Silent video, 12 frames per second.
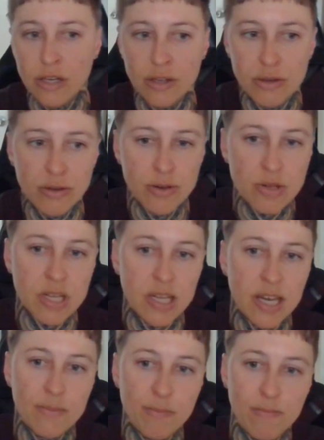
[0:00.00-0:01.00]
you used to
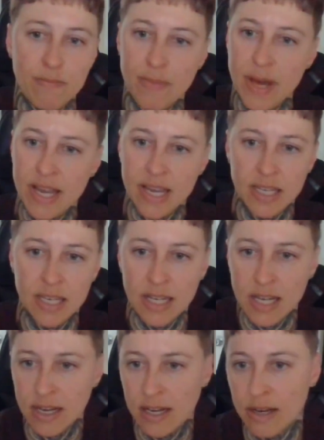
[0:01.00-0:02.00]
get paid
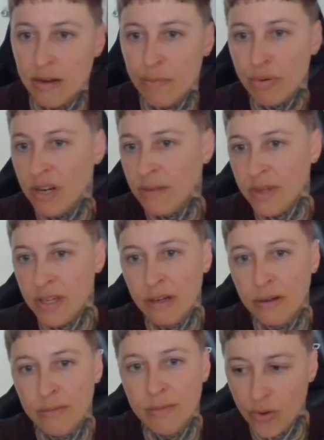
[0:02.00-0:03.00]
a
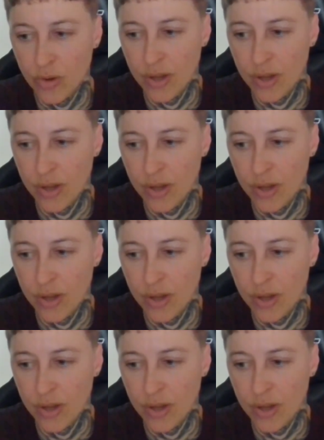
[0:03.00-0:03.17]
premium.